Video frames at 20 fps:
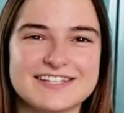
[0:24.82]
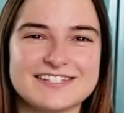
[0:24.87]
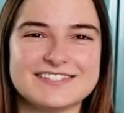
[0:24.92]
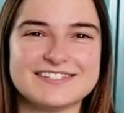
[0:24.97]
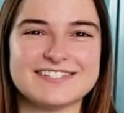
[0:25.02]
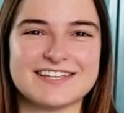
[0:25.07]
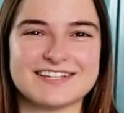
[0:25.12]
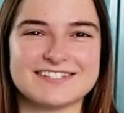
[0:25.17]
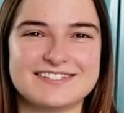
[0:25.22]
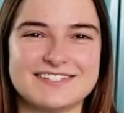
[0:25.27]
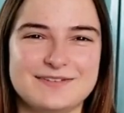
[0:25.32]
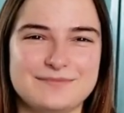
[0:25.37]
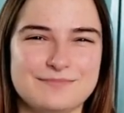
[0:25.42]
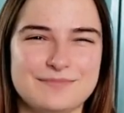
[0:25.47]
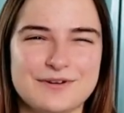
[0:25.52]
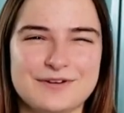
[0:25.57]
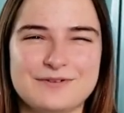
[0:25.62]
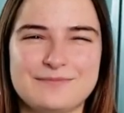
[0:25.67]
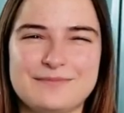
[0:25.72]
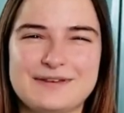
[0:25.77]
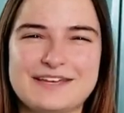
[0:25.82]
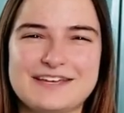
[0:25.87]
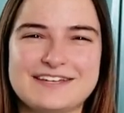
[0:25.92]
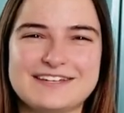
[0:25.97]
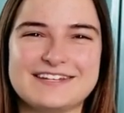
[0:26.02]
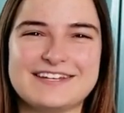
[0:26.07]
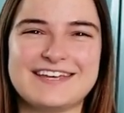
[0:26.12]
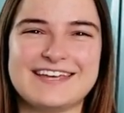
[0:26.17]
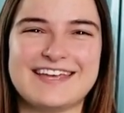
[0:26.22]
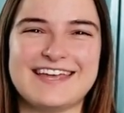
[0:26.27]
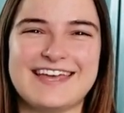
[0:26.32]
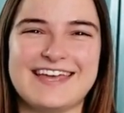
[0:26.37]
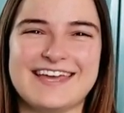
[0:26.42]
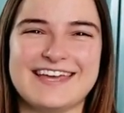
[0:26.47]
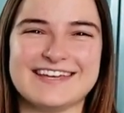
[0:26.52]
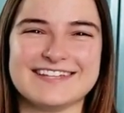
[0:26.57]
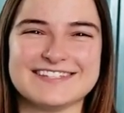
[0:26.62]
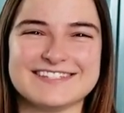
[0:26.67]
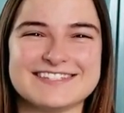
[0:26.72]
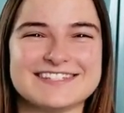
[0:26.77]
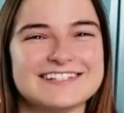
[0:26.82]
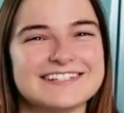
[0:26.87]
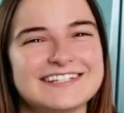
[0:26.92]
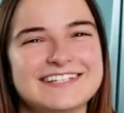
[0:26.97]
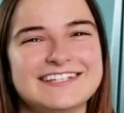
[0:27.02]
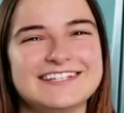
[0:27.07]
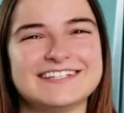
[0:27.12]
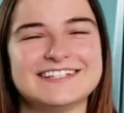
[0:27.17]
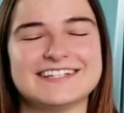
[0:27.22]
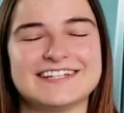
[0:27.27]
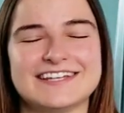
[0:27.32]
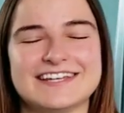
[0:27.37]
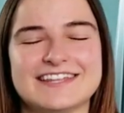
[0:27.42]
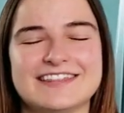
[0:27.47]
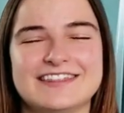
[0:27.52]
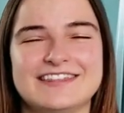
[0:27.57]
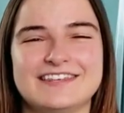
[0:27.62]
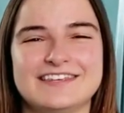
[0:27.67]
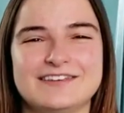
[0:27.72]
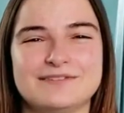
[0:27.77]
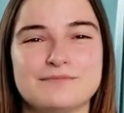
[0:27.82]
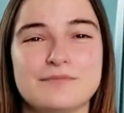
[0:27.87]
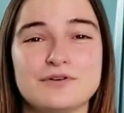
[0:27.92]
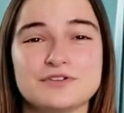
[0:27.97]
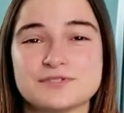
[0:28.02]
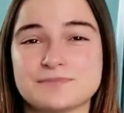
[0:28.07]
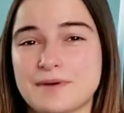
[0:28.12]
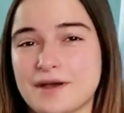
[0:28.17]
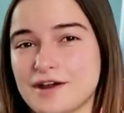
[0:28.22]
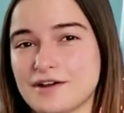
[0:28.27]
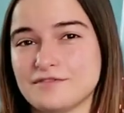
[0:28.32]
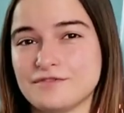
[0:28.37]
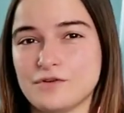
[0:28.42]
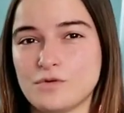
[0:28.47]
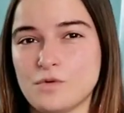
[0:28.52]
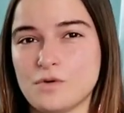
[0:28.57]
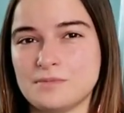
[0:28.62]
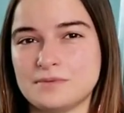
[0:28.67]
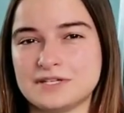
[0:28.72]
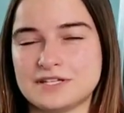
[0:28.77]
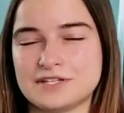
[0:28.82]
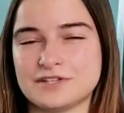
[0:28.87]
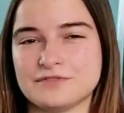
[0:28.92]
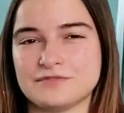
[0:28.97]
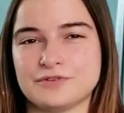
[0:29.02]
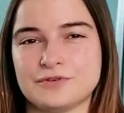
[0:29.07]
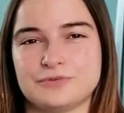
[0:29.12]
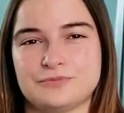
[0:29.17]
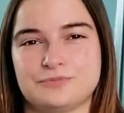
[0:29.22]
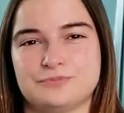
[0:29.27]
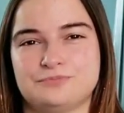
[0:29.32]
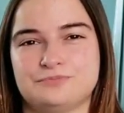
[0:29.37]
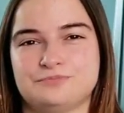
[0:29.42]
a sexy birdman, and Celine, the most powerful woman in the room.